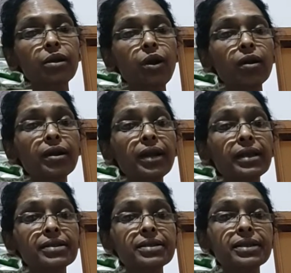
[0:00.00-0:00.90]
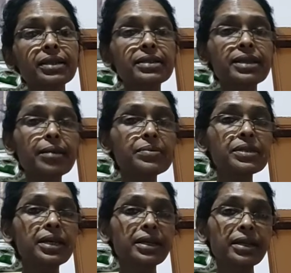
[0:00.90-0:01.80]
context in the same
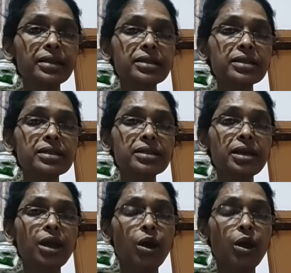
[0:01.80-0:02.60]
sentence